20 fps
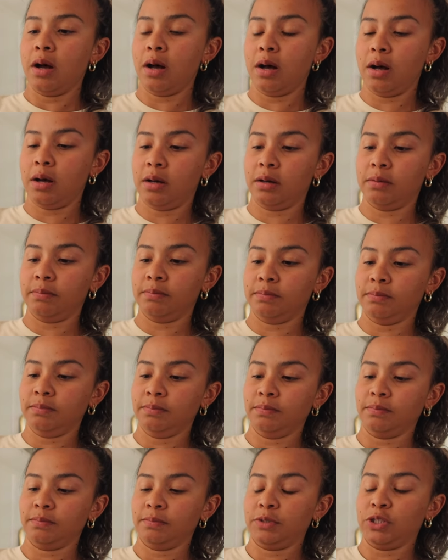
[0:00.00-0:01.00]

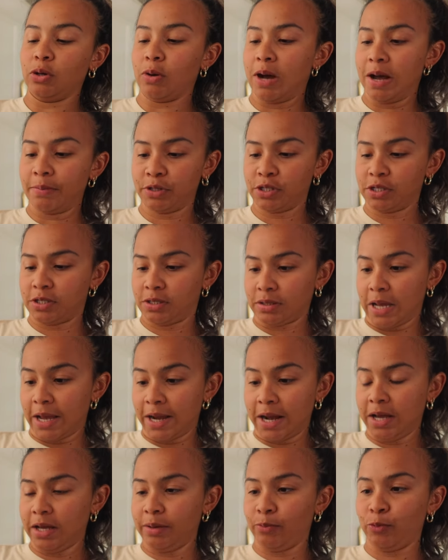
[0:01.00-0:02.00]
I
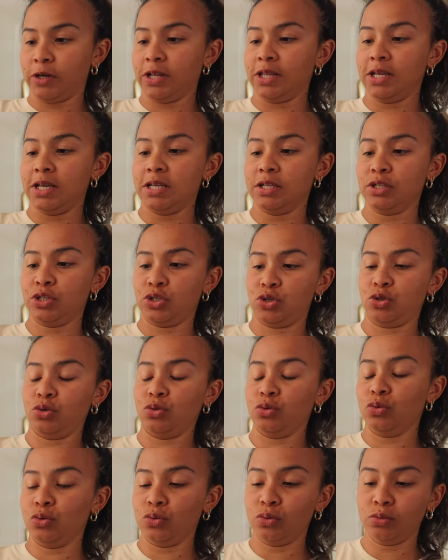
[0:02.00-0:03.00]
got him one of these
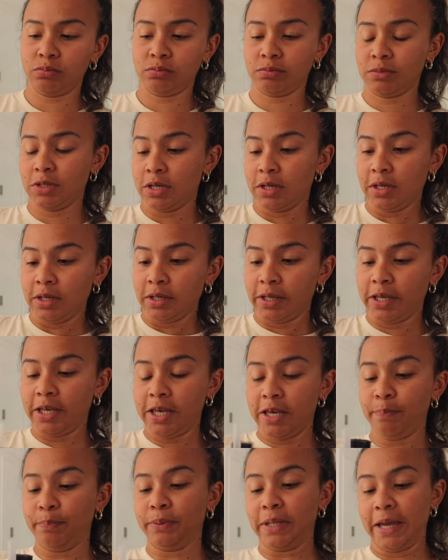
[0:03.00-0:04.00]
to
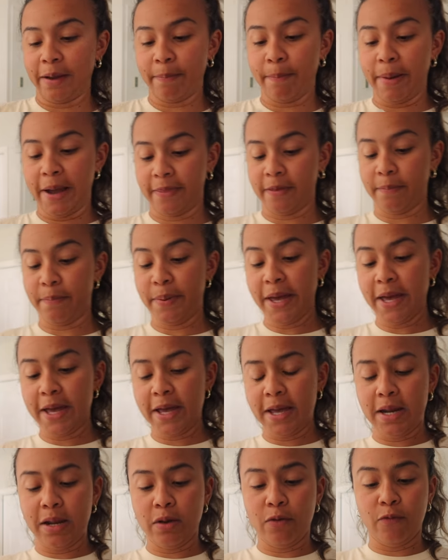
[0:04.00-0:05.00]
keep like by the
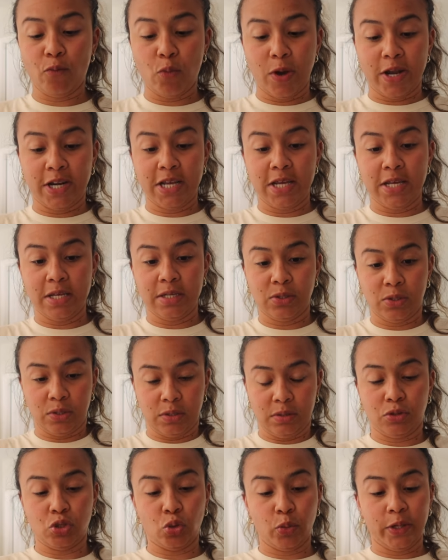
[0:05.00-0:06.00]
bed when he's
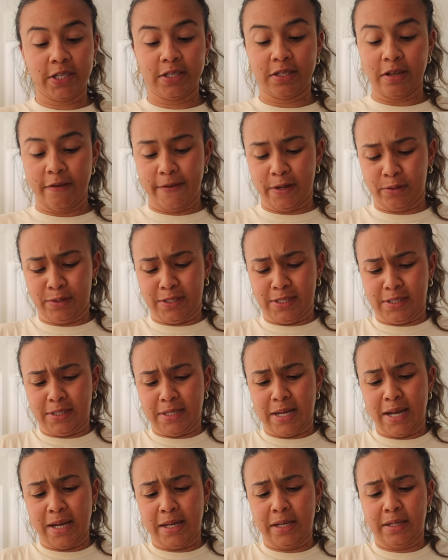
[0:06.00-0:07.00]
doing stuff
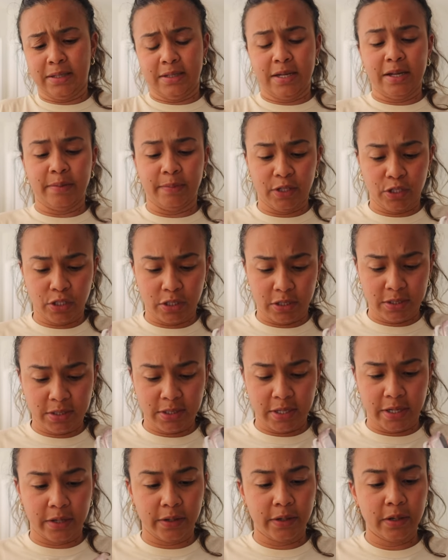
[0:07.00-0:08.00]
outside. Damn, this shit is
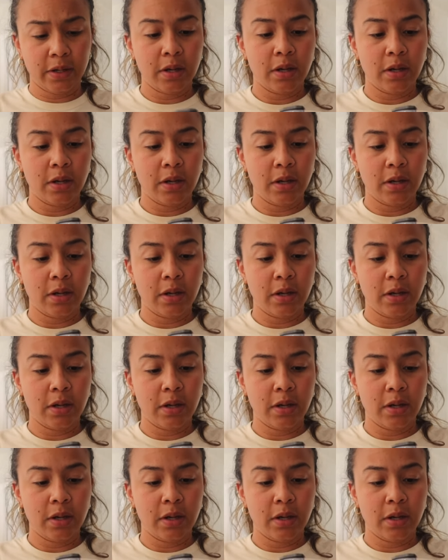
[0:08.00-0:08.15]
tight.